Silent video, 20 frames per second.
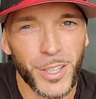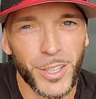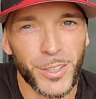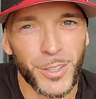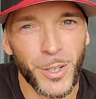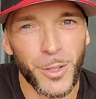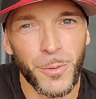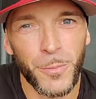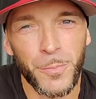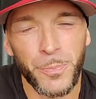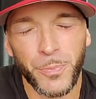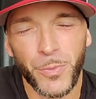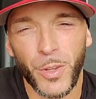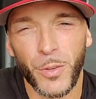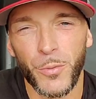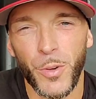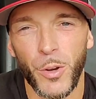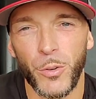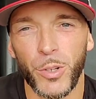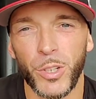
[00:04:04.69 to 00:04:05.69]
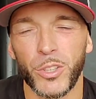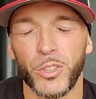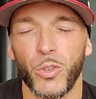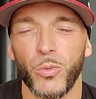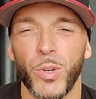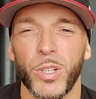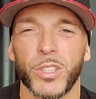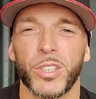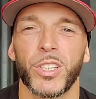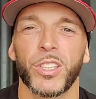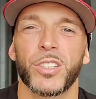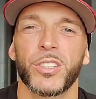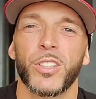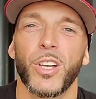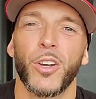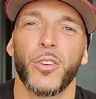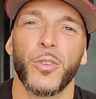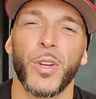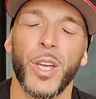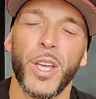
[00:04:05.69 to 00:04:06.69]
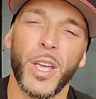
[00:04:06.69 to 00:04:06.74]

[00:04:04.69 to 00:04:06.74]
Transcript: you know. Very interesting stuff.